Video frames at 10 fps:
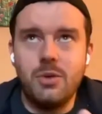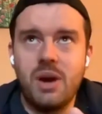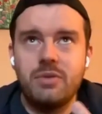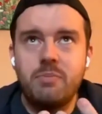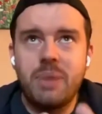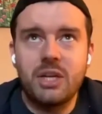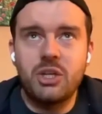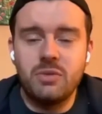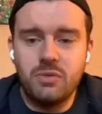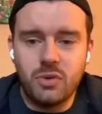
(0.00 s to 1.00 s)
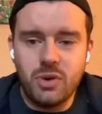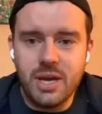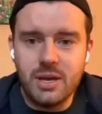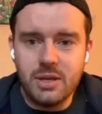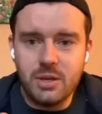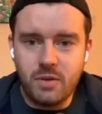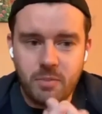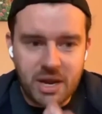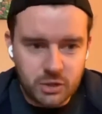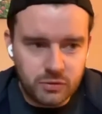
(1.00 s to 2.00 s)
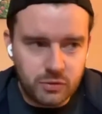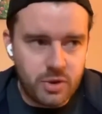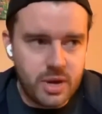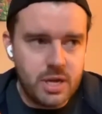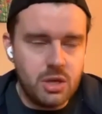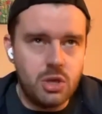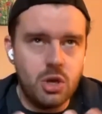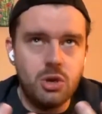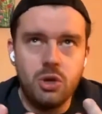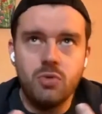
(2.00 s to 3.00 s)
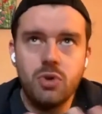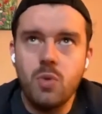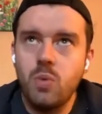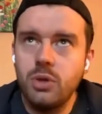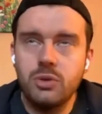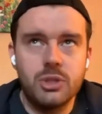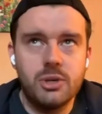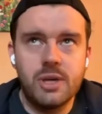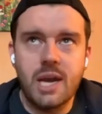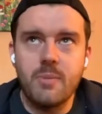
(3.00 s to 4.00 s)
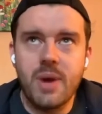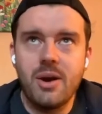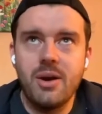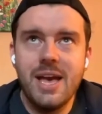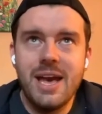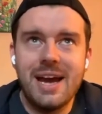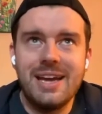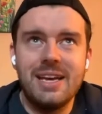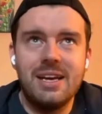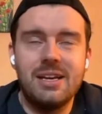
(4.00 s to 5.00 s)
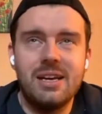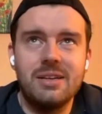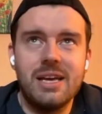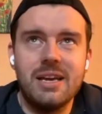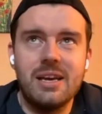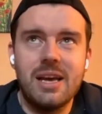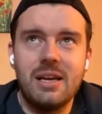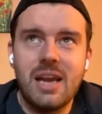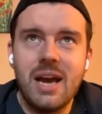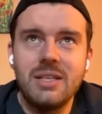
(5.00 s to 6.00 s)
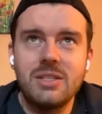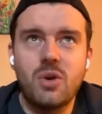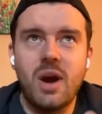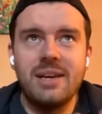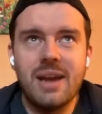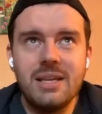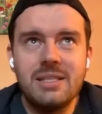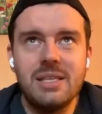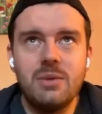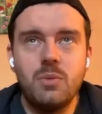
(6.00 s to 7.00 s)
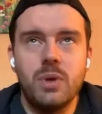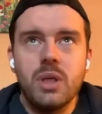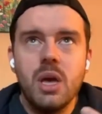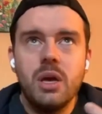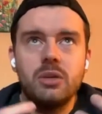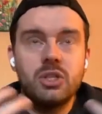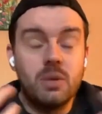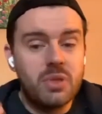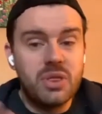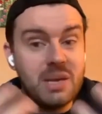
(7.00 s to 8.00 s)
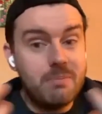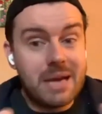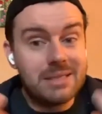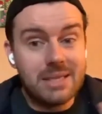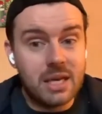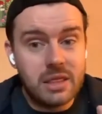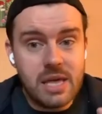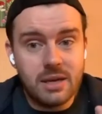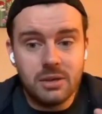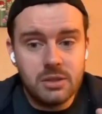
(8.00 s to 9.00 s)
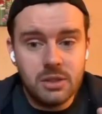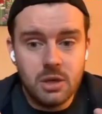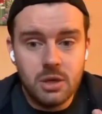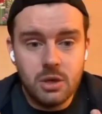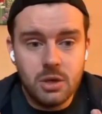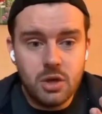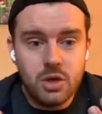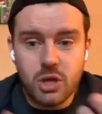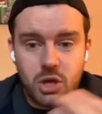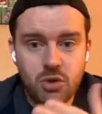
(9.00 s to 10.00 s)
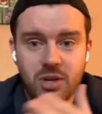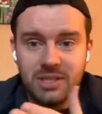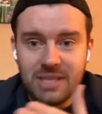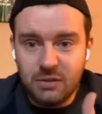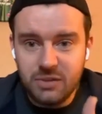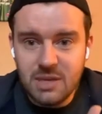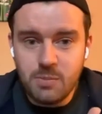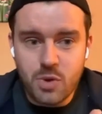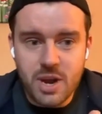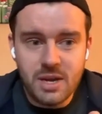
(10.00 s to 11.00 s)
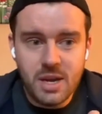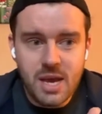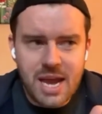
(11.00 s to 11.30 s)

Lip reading: You have a passion for it. You have a passion for it. You know what you're talking about. And it aligns quite nicely with some thematic things that you could delve deeper in.